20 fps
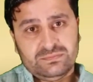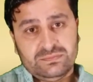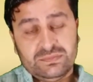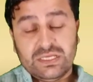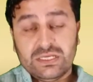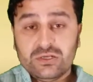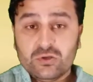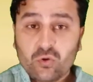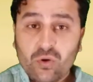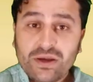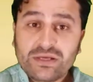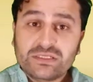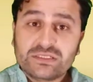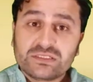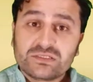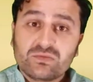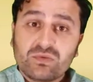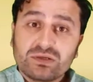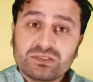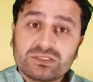"The
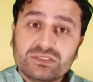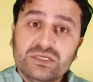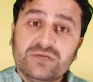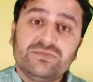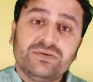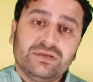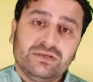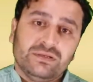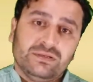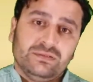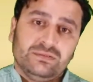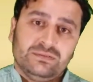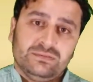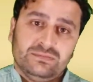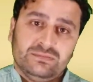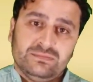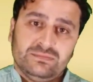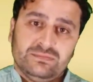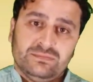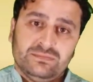noise was deafening.
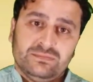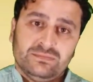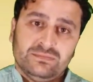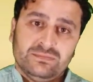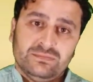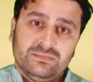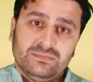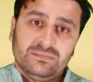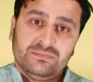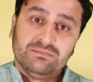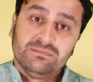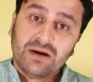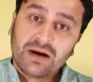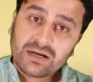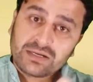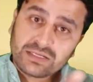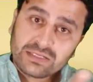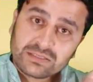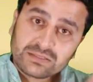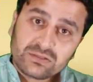
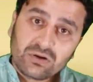Barking